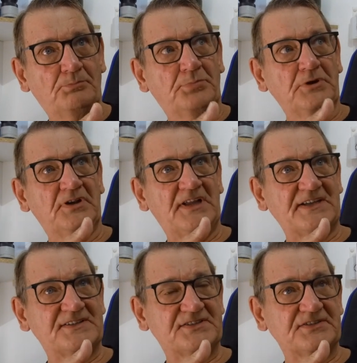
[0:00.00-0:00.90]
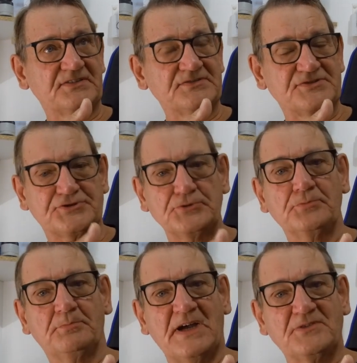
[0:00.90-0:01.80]
pull that
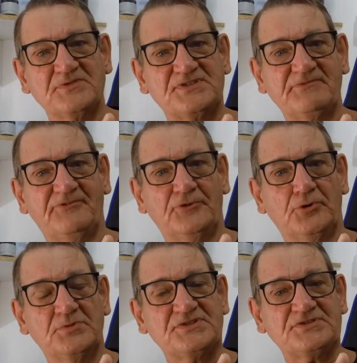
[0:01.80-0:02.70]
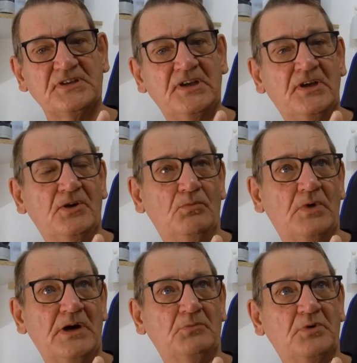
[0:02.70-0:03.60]
zoom backwards and forwards,
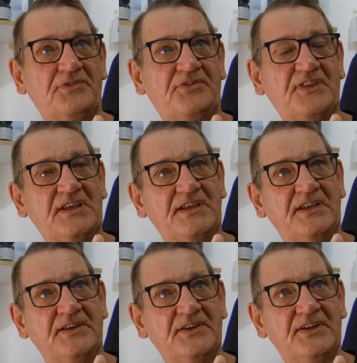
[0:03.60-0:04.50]
where with the